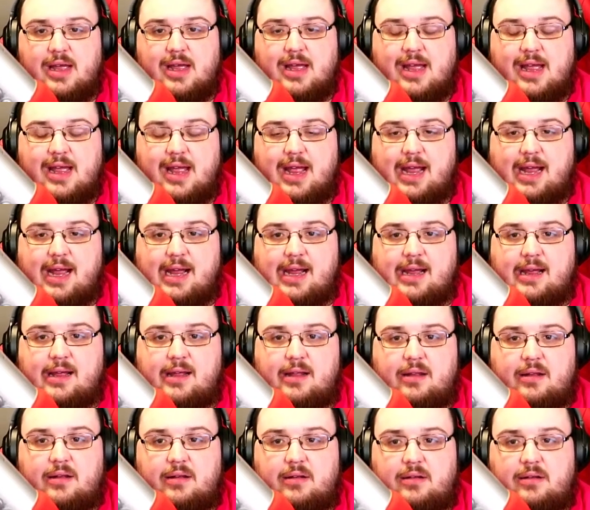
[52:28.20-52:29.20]

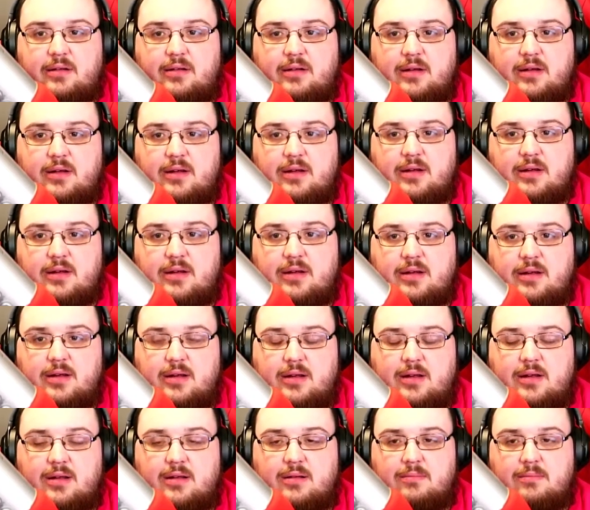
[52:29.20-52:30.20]
And
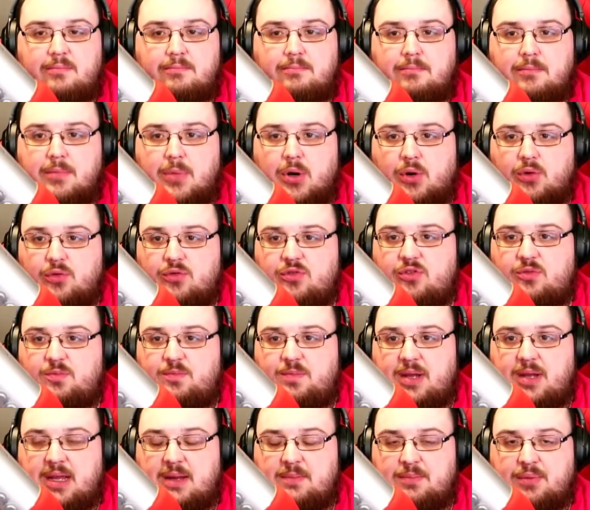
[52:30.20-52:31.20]
most
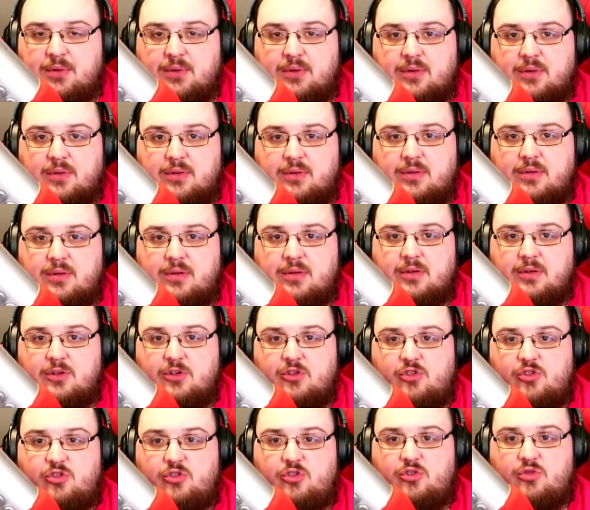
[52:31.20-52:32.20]
people
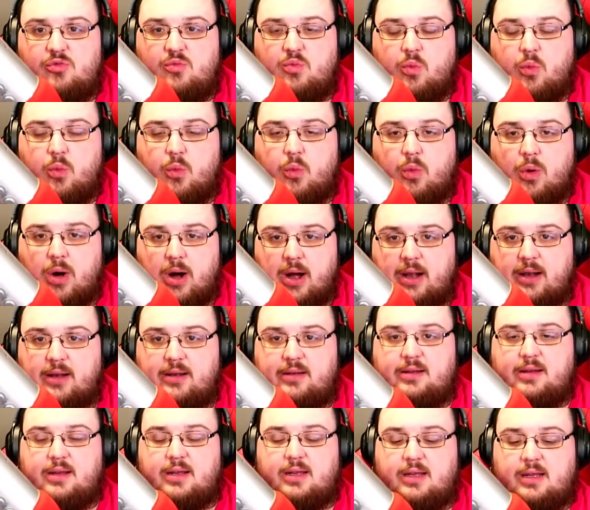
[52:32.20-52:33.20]
want
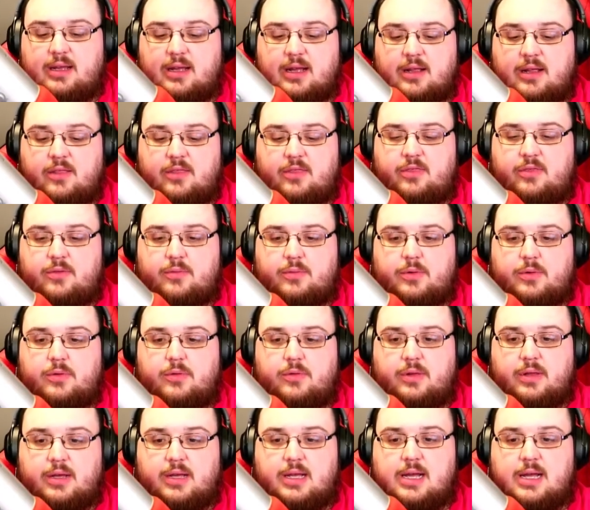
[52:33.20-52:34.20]
to get through
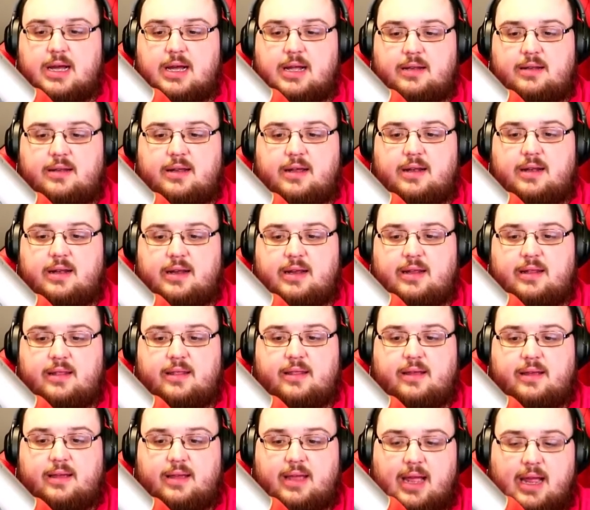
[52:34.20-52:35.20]
the content in the
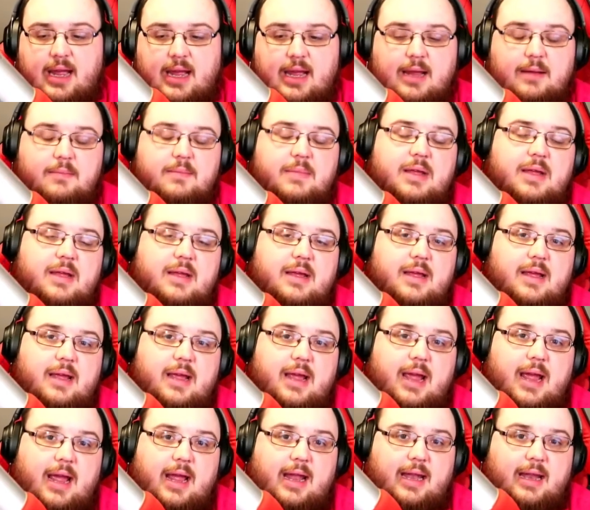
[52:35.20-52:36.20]
game,
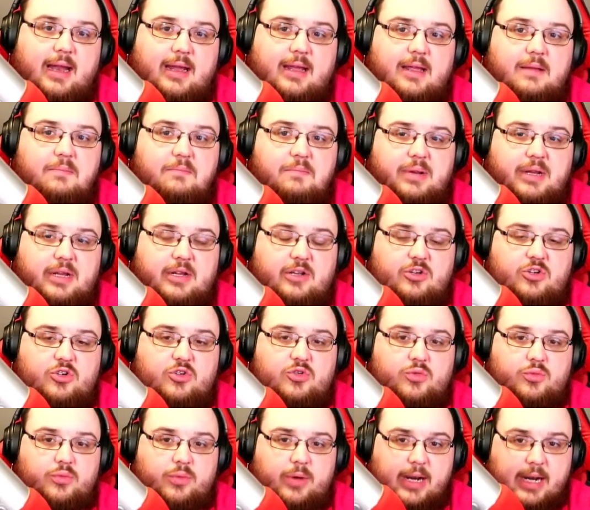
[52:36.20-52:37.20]
and it can be
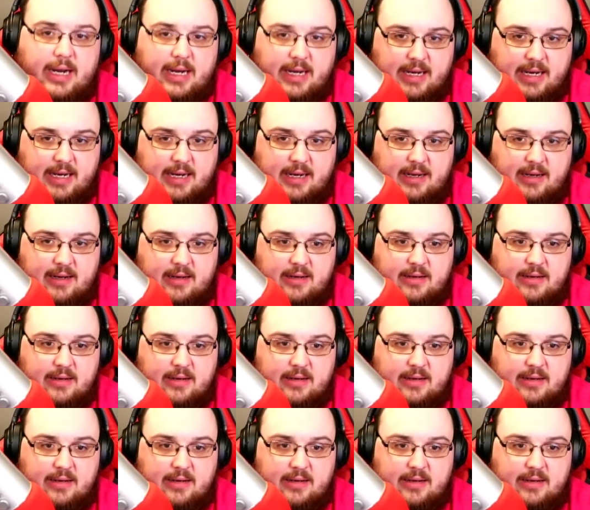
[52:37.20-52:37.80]
draining